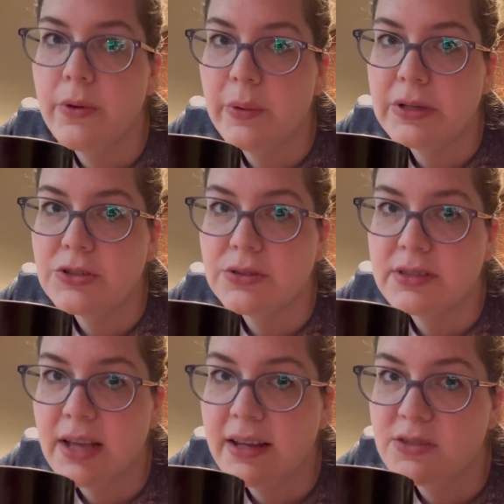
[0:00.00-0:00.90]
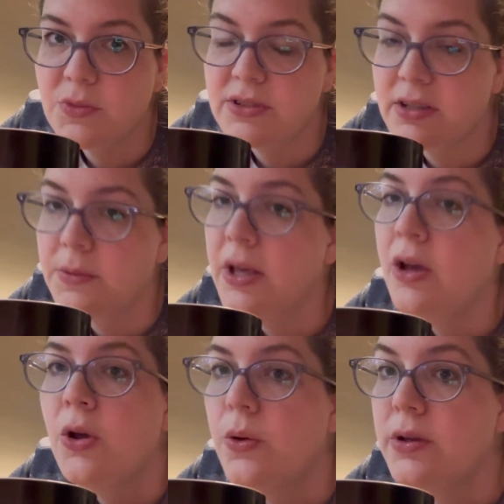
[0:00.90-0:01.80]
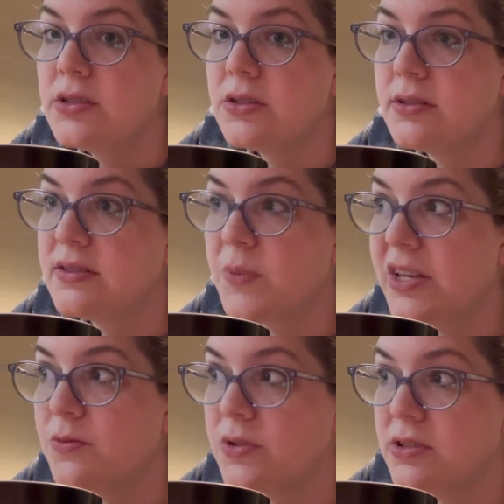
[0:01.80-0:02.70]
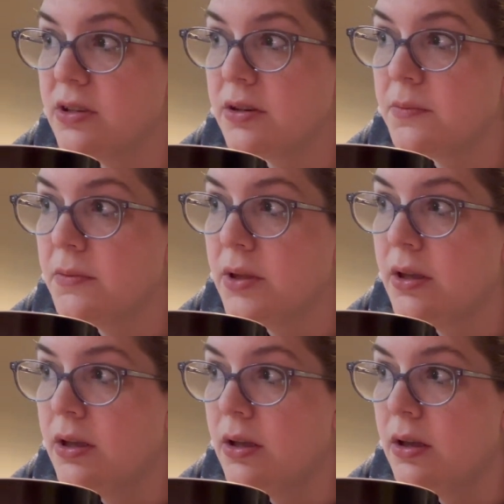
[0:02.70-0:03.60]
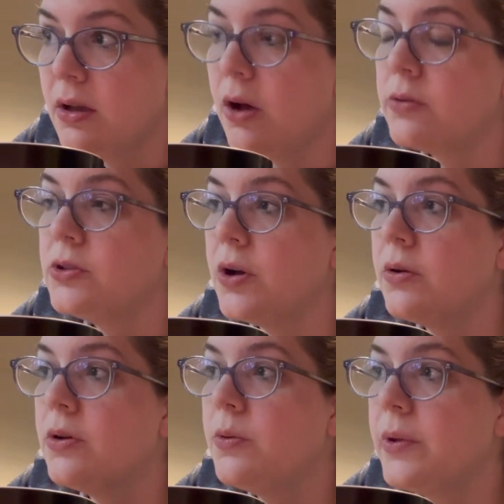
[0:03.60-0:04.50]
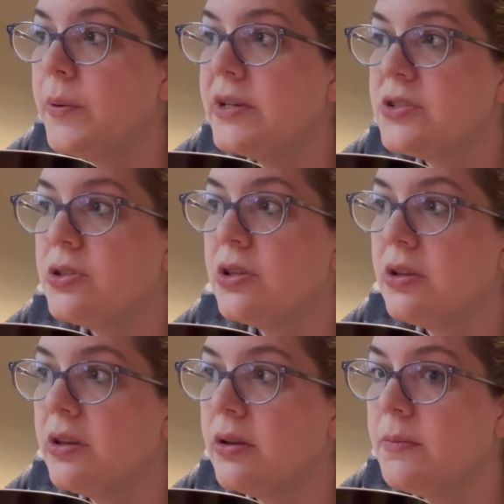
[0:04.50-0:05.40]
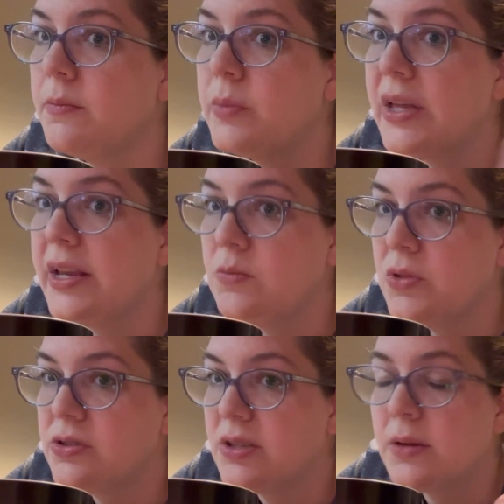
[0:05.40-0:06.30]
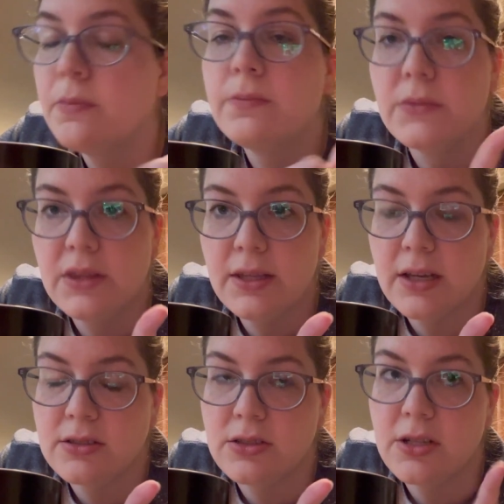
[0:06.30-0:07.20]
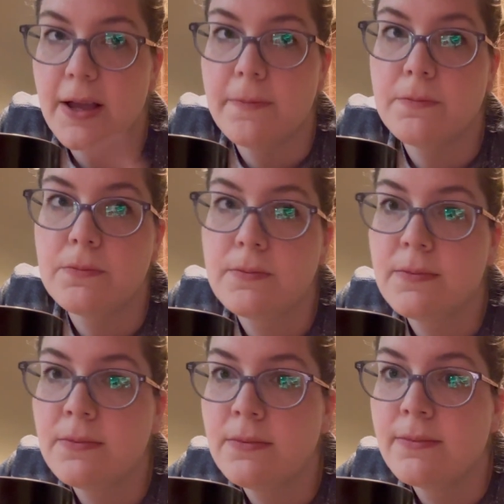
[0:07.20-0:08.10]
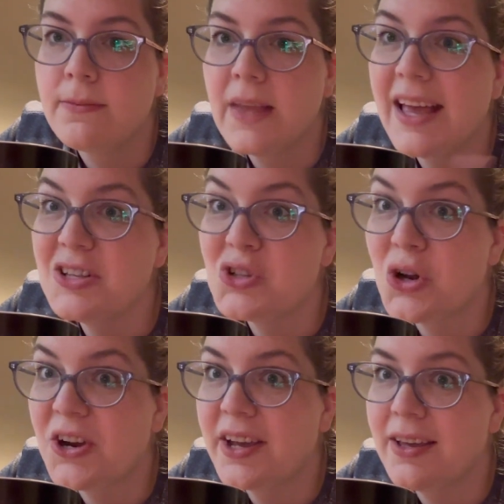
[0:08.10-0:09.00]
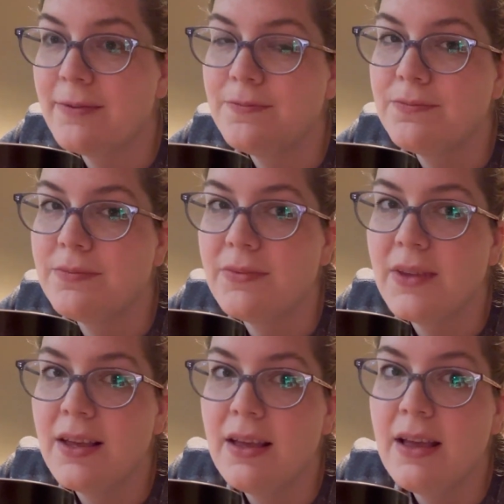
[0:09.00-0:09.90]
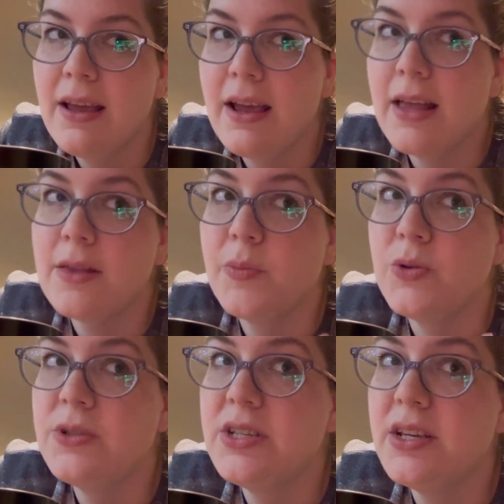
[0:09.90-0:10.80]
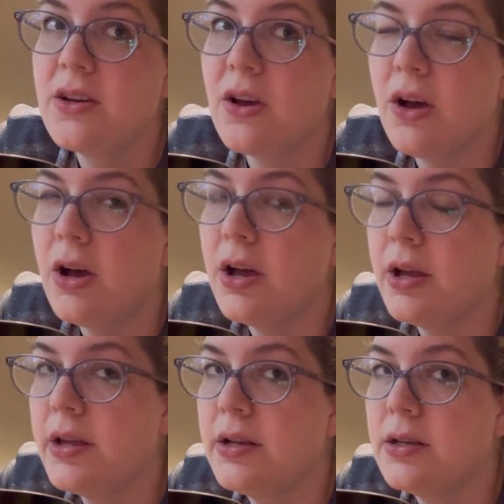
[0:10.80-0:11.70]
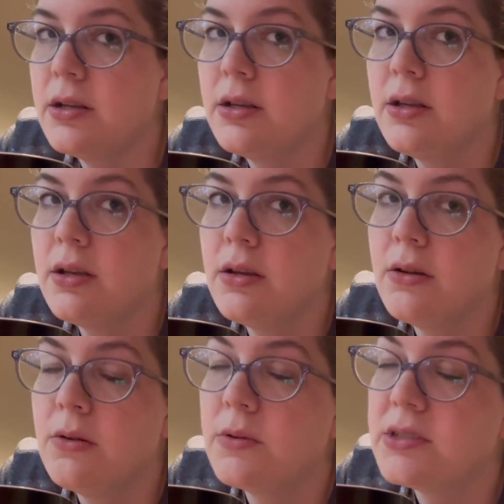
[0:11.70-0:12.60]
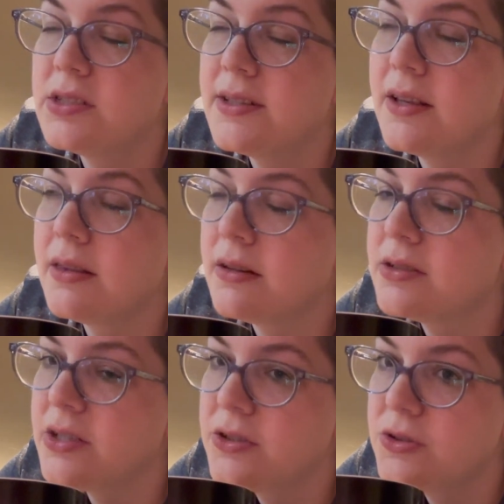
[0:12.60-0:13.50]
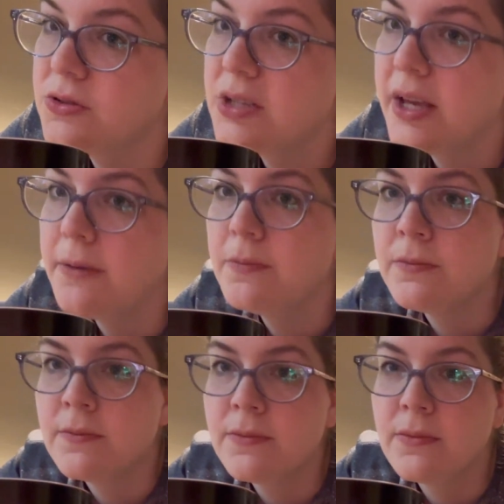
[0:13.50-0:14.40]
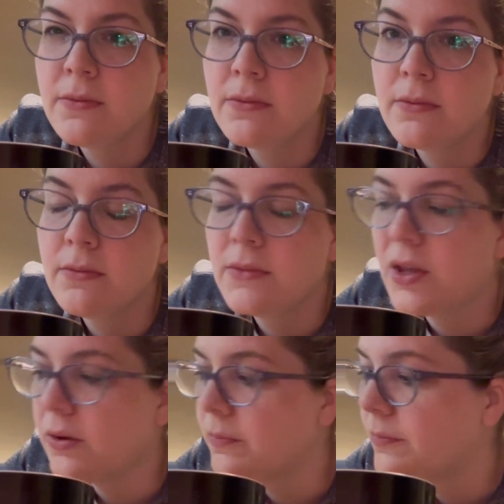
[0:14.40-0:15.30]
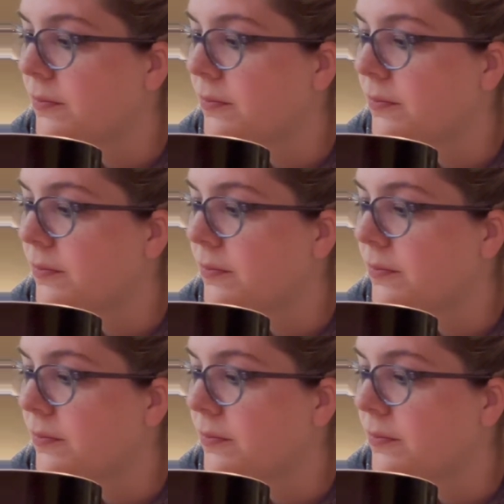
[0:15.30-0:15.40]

we went to the Science Museum, went to the Space Museum. Oh, no, we went to the Plane Museum yesterday and Target and the boutique on, what's today, Thursday, Tuesday? no,